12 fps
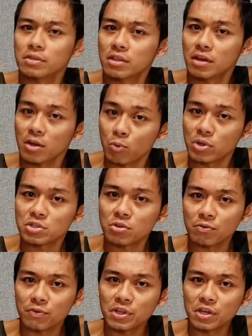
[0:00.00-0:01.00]
the original
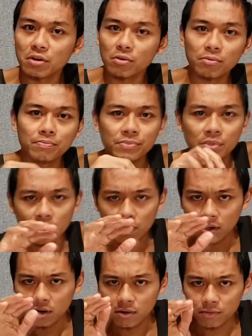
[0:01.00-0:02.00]
video
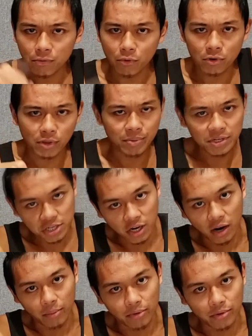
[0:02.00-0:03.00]
for the peach
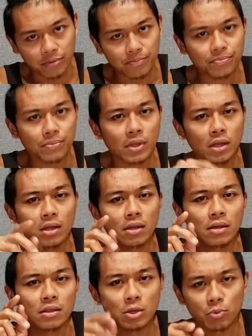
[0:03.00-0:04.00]
cobbler.
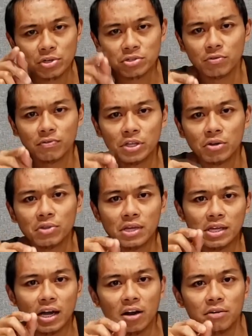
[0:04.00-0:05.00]
The original video that
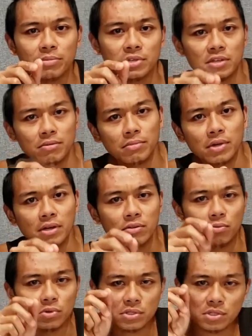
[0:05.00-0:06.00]
the Iron Musket made
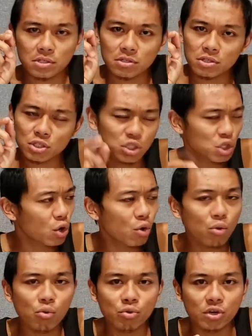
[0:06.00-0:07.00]
was
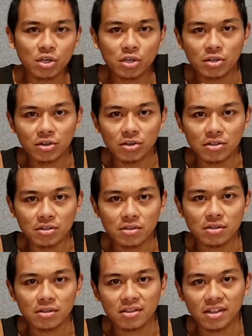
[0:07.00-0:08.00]
so good.
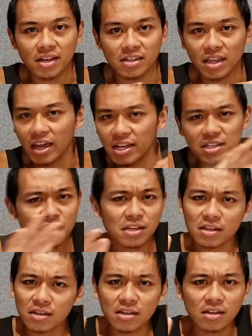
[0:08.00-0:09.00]
Like the
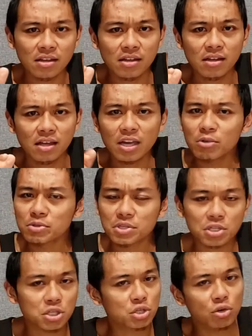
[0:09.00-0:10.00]
editing, it was
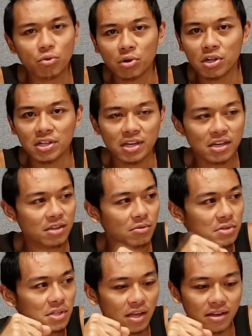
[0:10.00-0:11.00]
so clean. It
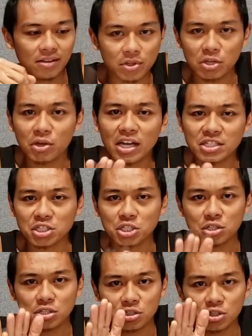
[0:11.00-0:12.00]
was like, you guys
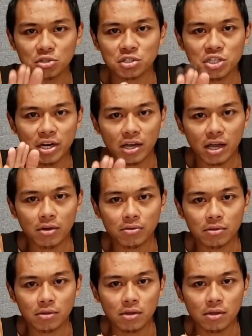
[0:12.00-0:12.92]
should check out